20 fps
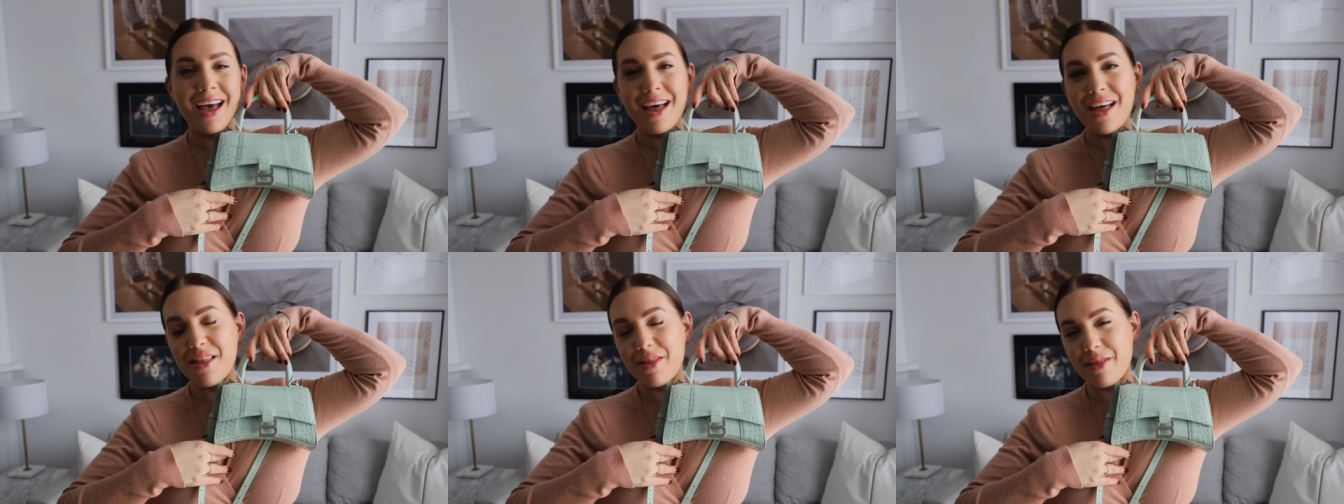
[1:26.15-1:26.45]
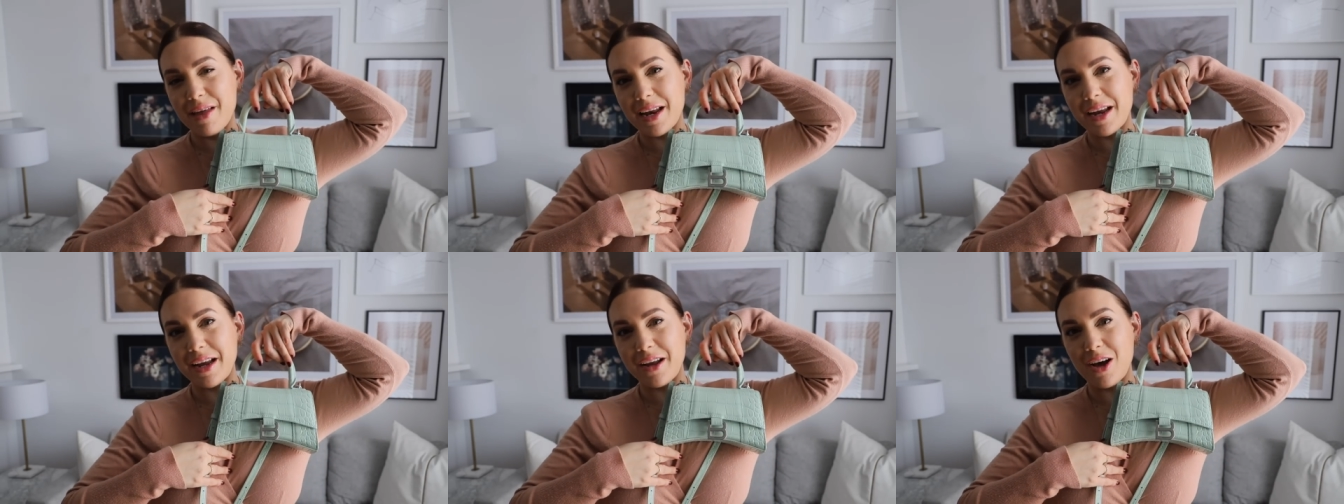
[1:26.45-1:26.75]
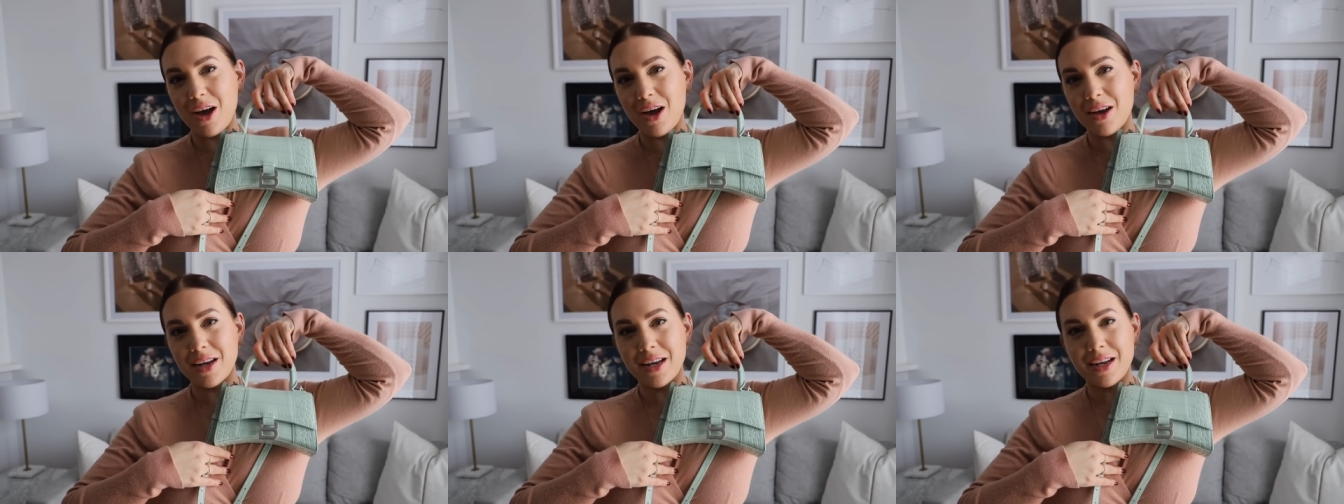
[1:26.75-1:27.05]
that I
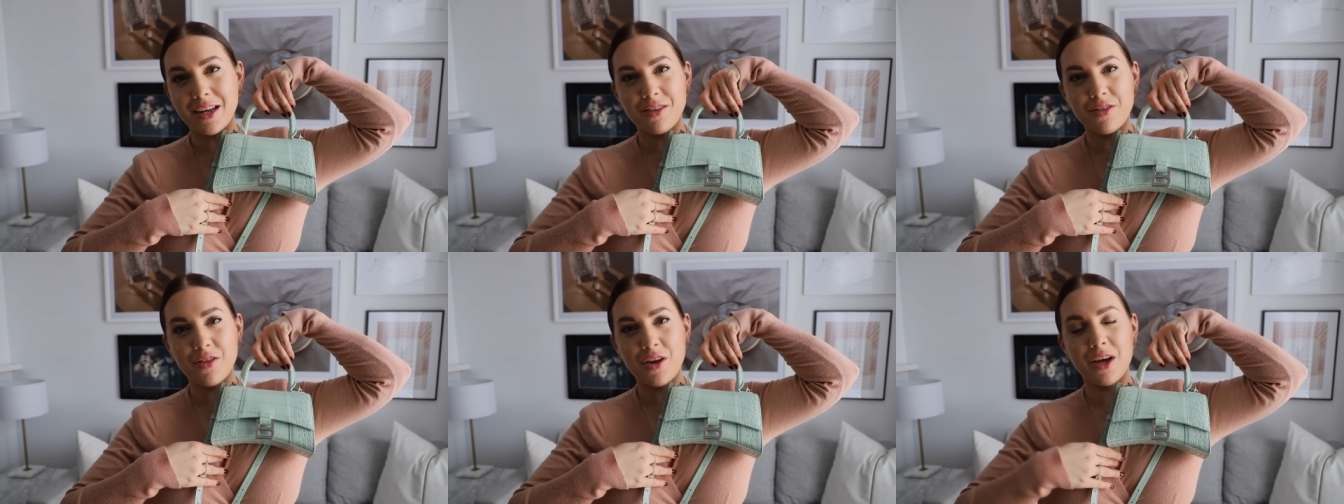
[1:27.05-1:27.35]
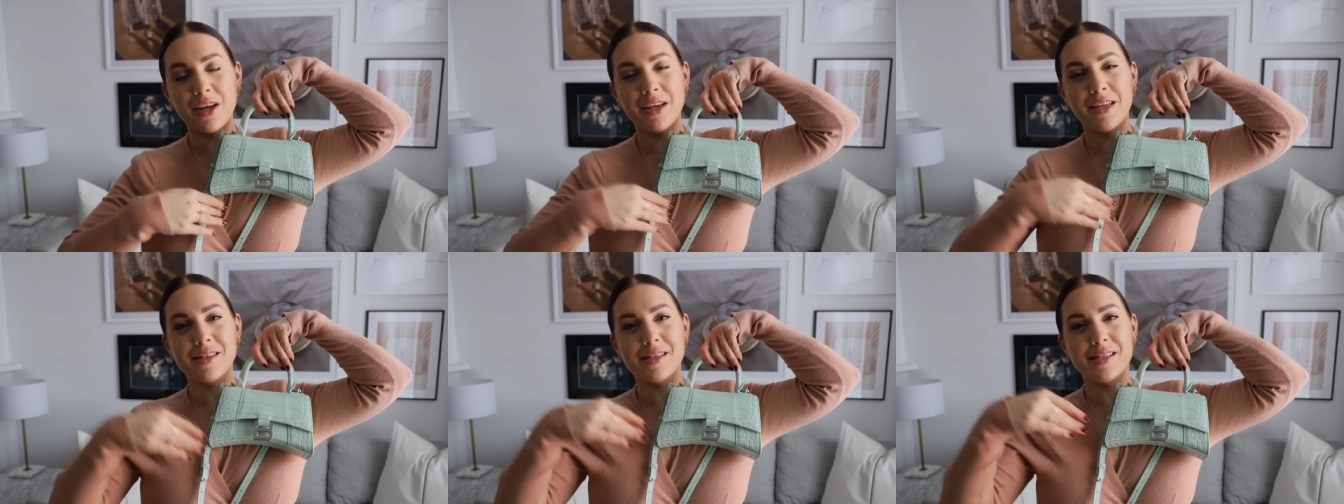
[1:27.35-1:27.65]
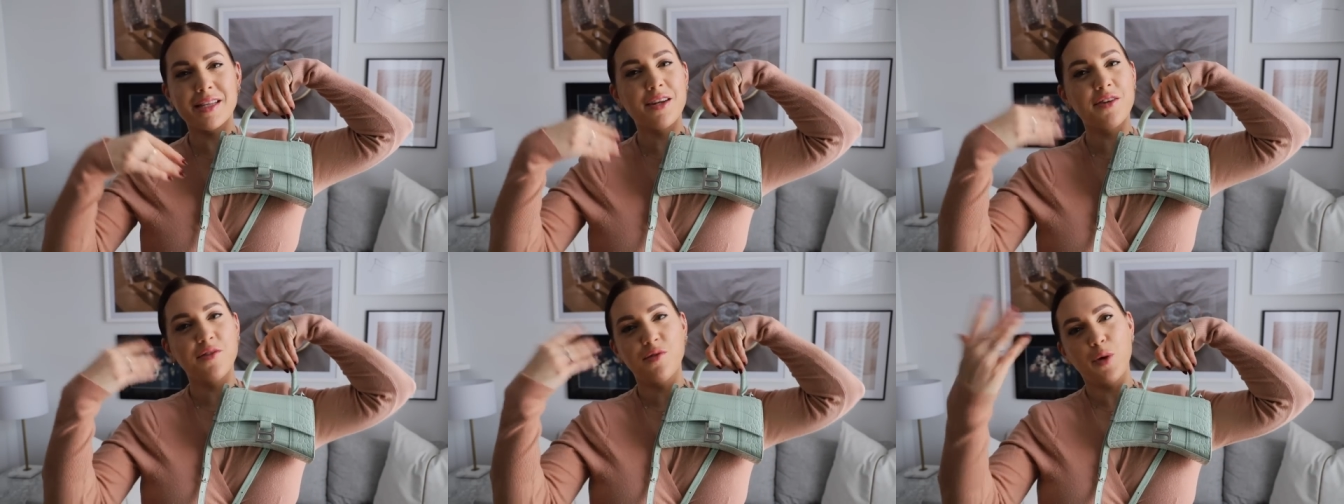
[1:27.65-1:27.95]
got and I thought
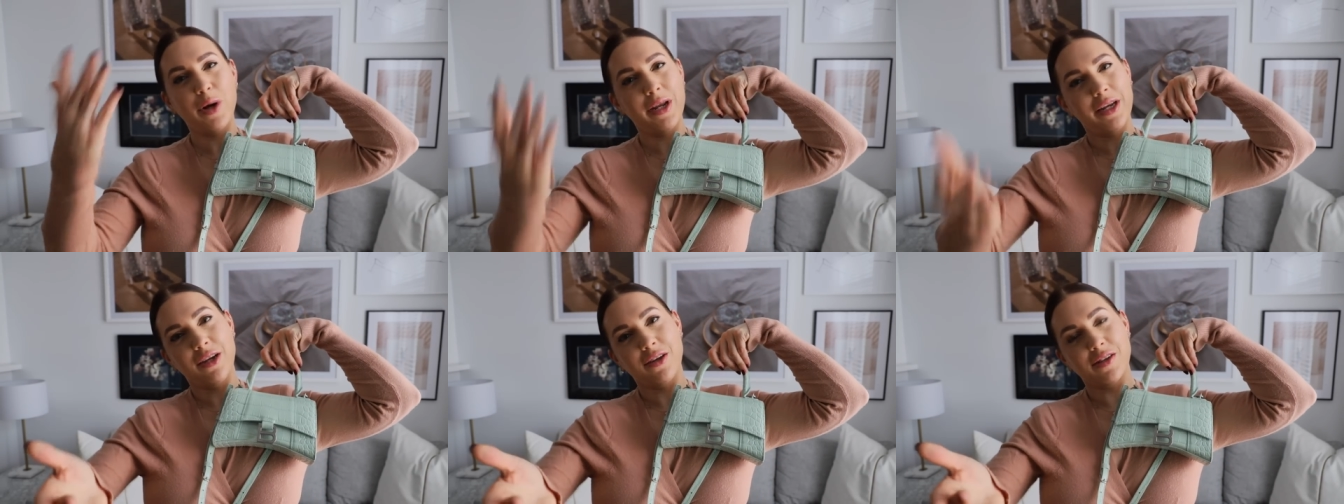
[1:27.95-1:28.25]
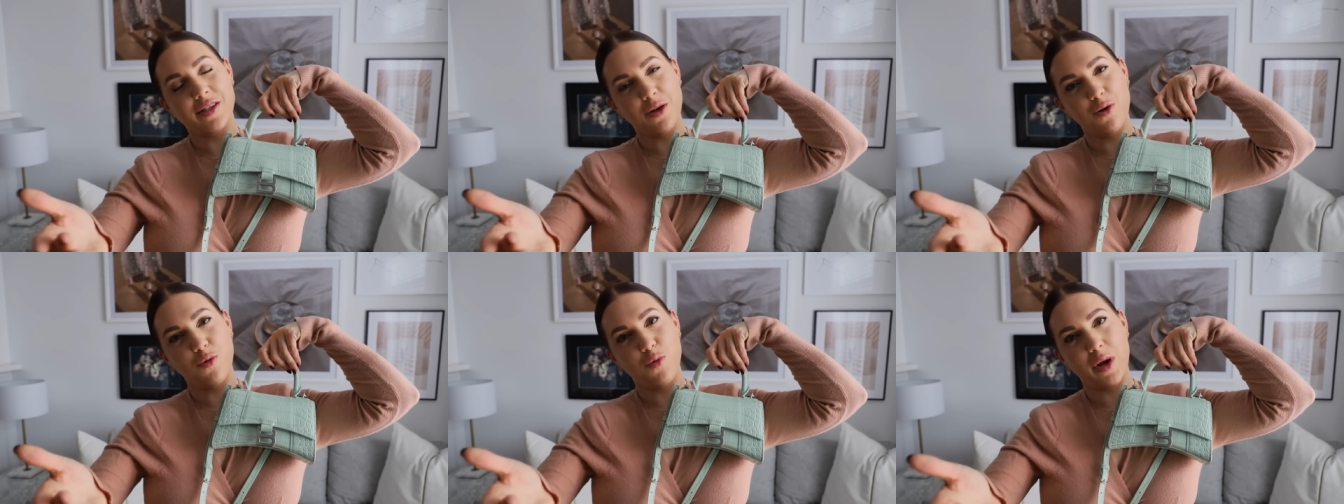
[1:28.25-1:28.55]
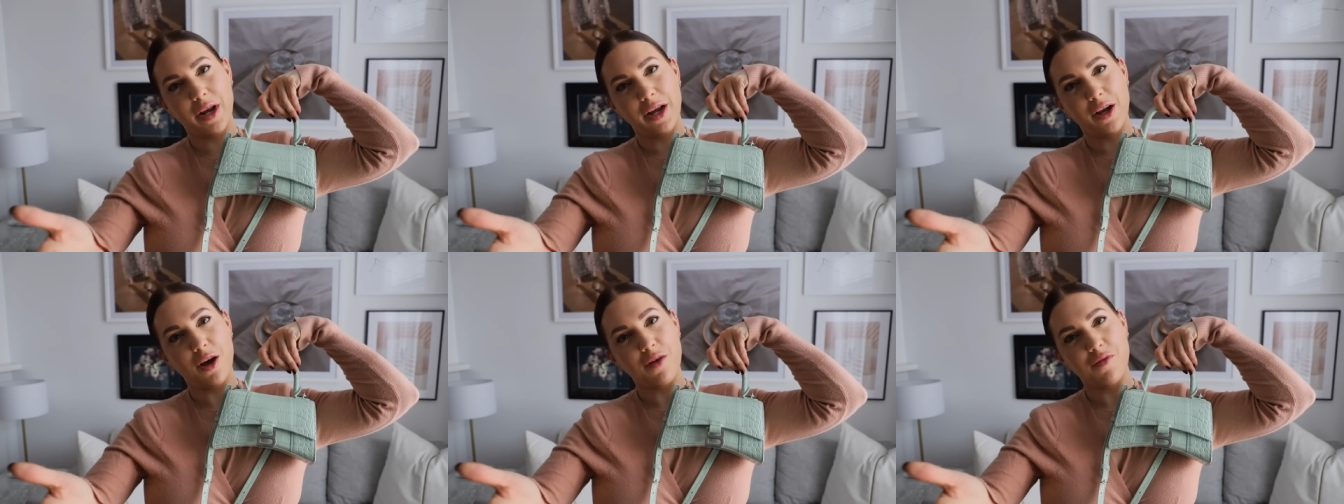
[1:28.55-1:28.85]
instead of waiting until
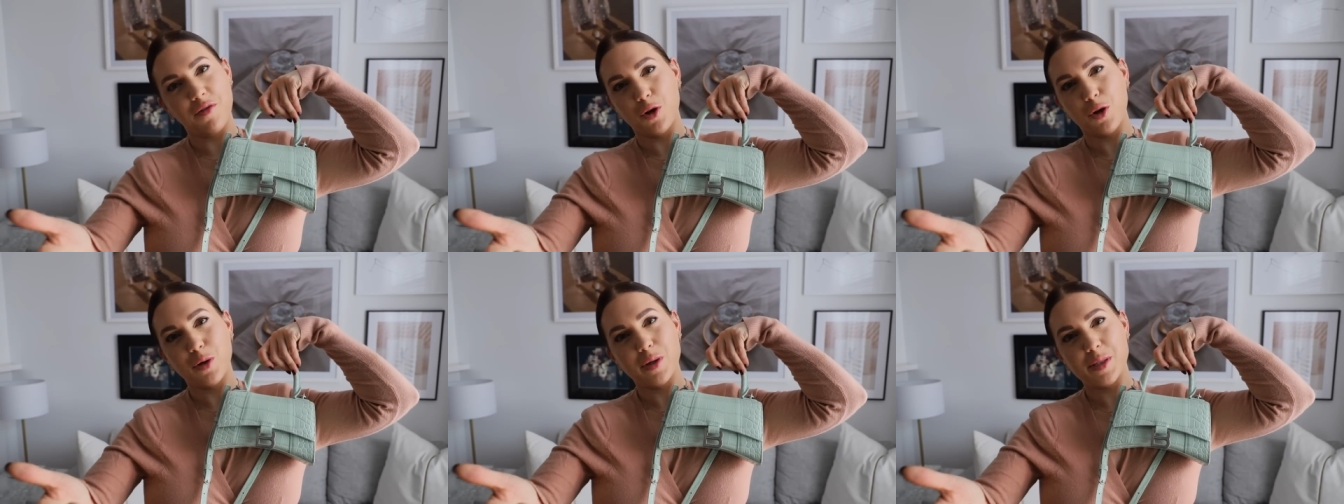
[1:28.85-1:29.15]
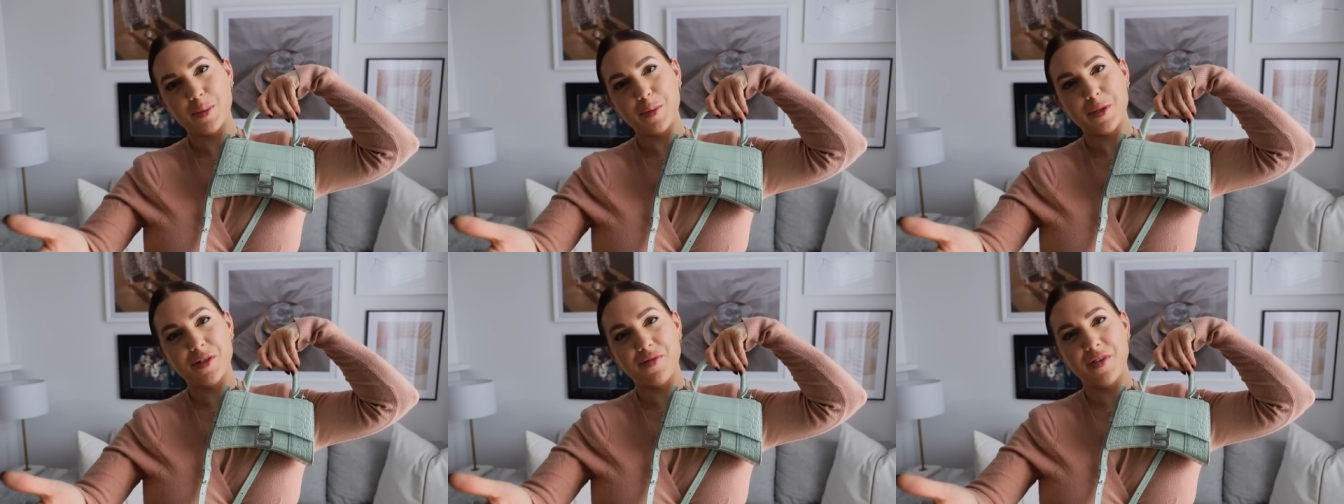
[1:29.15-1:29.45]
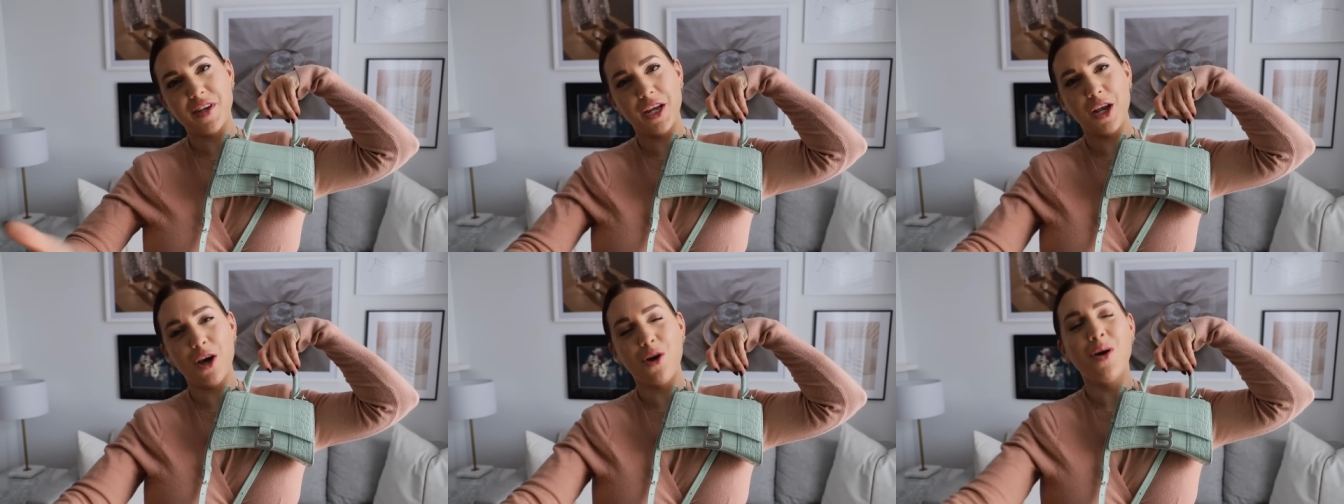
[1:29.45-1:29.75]
what I got for Christmas
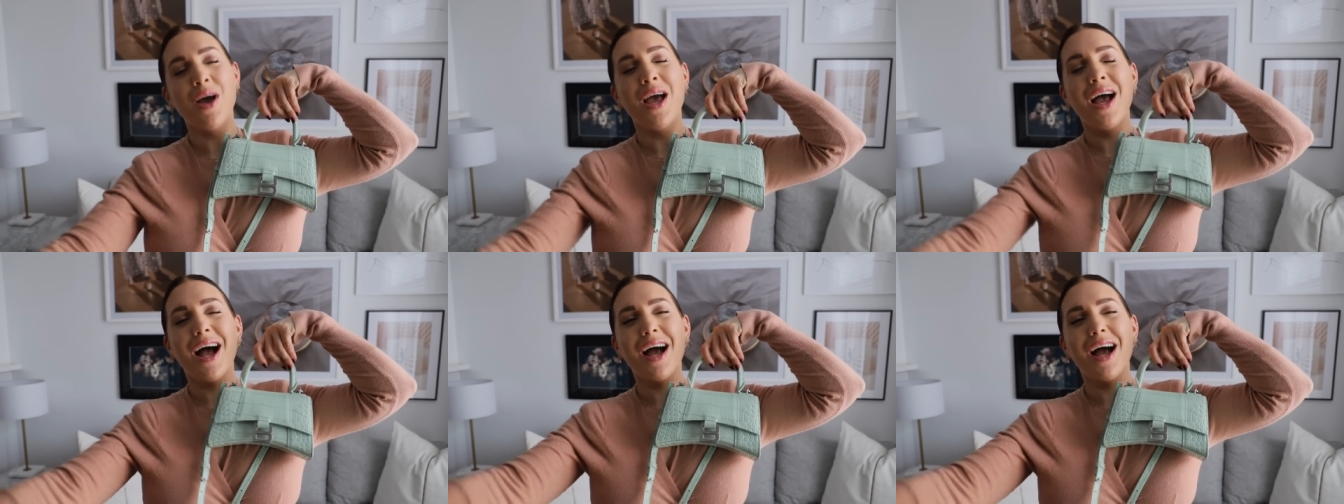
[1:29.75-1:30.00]
video,